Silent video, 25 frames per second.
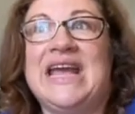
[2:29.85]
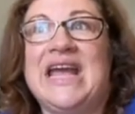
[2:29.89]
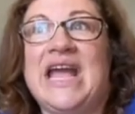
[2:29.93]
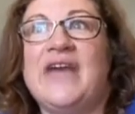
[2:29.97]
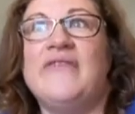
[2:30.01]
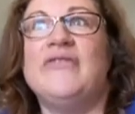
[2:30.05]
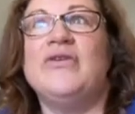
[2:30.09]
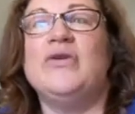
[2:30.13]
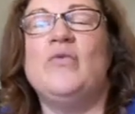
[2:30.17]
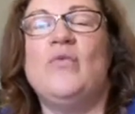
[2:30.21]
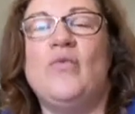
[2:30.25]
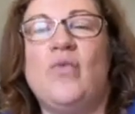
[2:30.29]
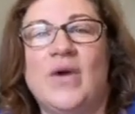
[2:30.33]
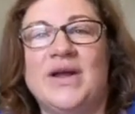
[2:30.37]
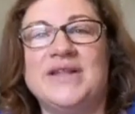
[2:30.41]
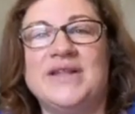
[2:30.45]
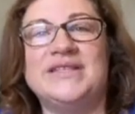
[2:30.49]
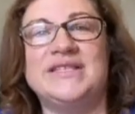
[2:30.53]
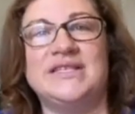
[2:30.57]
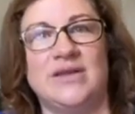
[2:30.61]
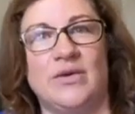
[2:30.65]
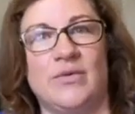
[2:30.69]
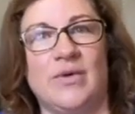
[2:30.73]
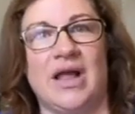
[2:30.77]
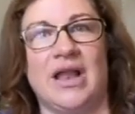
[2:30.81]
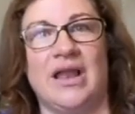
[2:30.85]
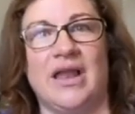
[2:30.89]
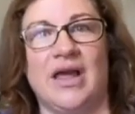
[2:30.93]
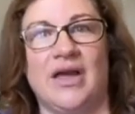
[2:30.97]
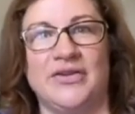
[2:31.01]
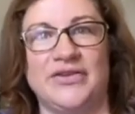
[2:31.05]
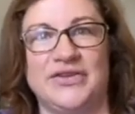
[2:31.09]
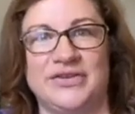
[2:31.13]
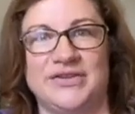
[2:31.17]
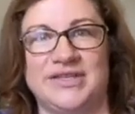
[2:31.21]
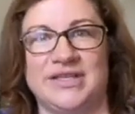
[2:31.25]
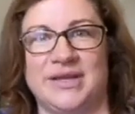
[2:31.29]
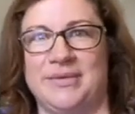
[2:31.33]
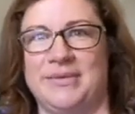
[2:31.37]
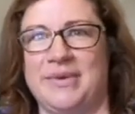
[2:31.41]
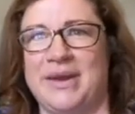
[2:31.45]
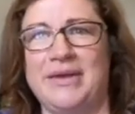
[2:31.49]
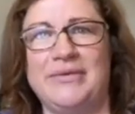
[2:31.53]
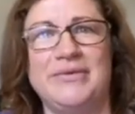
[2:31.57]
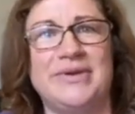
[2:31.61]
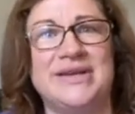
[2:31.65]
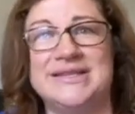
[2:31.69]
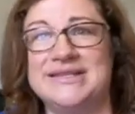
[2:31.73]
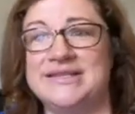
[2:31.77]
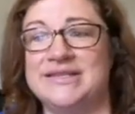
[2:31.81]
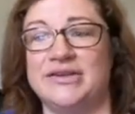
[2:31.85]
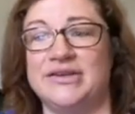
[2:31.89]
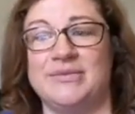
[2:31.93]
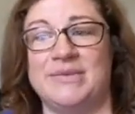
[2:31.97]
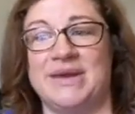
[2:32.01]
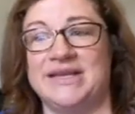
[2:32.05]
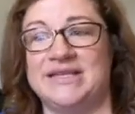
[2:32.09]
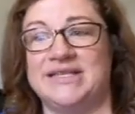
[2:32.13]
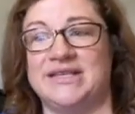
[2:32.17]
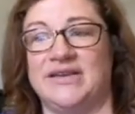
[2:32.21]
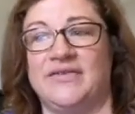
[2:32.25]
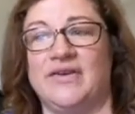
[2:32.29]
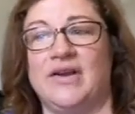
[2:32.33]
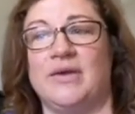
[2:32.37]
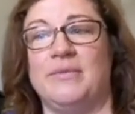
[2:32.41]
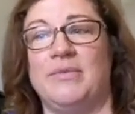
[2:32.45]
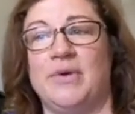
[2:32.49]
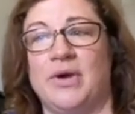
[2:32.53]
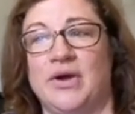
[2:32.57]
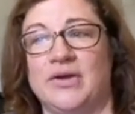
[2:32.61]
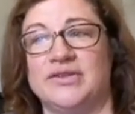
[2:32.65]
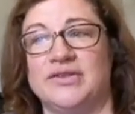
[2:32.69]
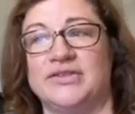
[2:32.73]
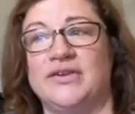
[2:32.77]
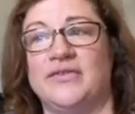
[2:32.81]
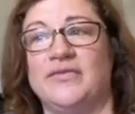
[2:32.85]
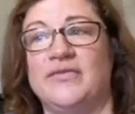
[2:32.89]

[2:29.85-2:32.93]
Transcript: every once in a while I'll do something, but I don't consider myself a composer.